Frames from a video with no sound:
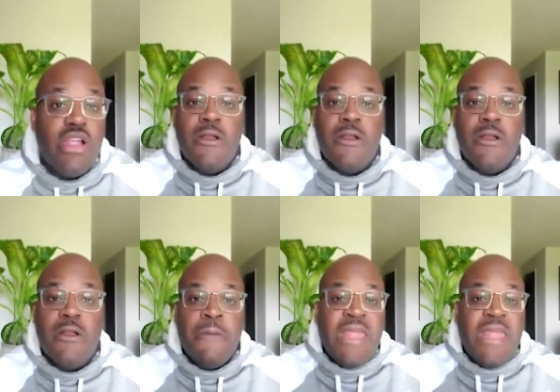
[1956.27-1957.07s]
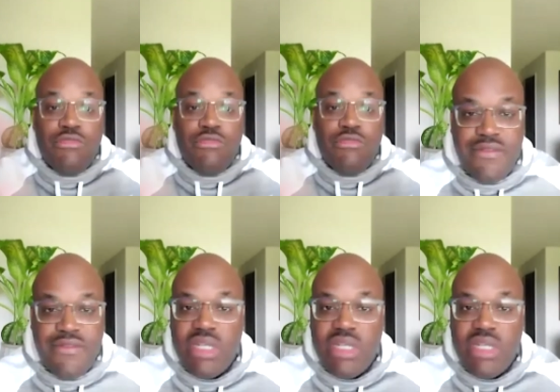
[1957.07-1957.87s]
If they raise their
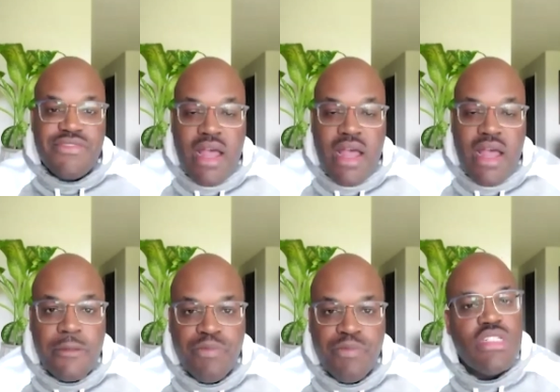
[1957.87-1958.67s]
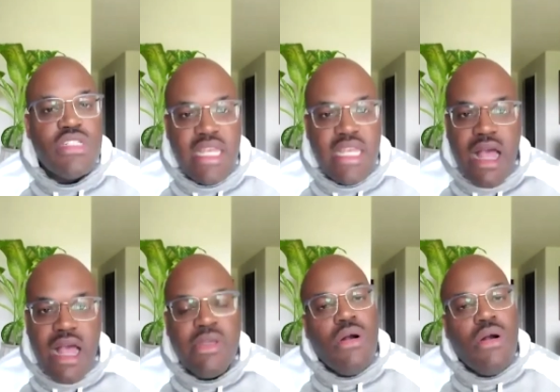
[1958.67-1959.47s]
voice, that's fine. You just stay calm
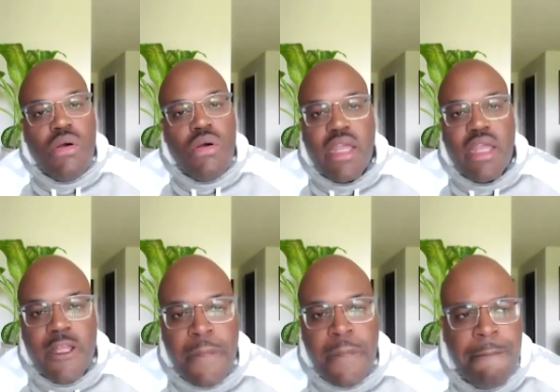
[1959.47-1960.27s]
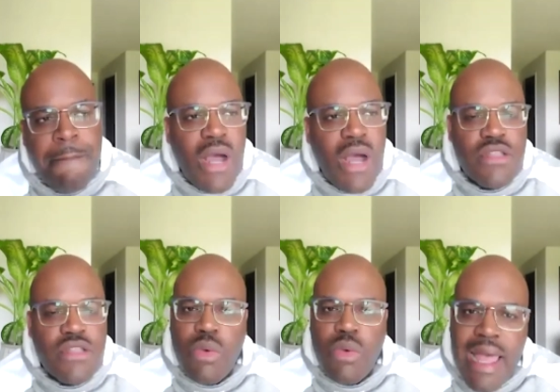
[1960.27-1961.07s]
and go, oh, okay, wow, so what
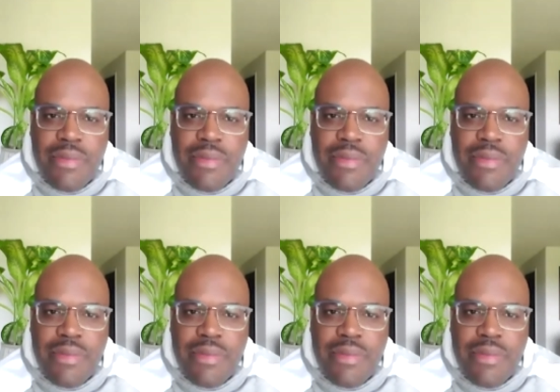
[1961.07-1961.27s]
happened?